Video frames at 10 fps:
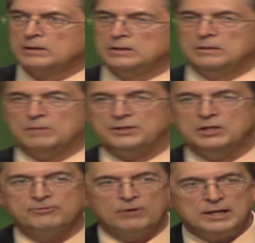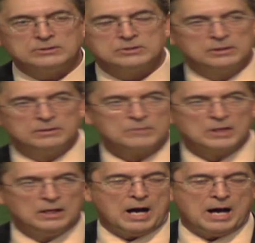My dear friends,
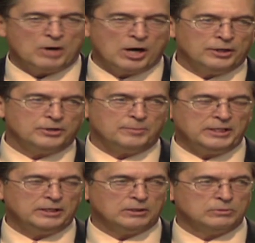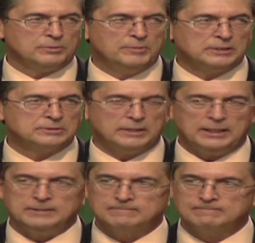I'm honored to be here with Bill tonight.